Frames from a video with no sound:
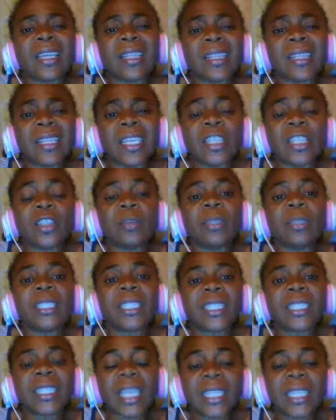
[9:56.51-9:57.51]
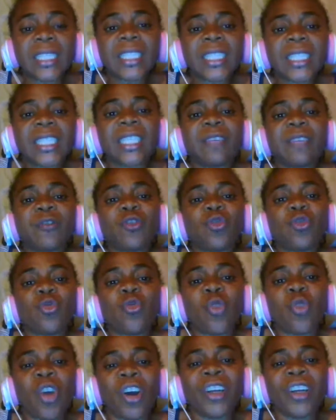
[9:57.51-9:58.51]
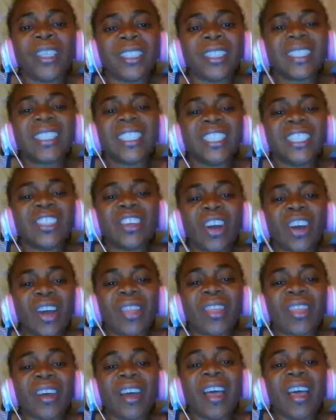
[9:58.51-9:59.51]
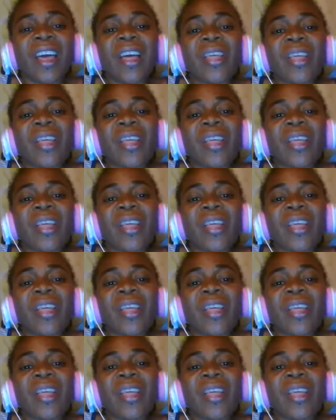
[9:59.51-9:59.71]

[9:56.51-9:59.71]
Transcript: need to be sensitive towards each other,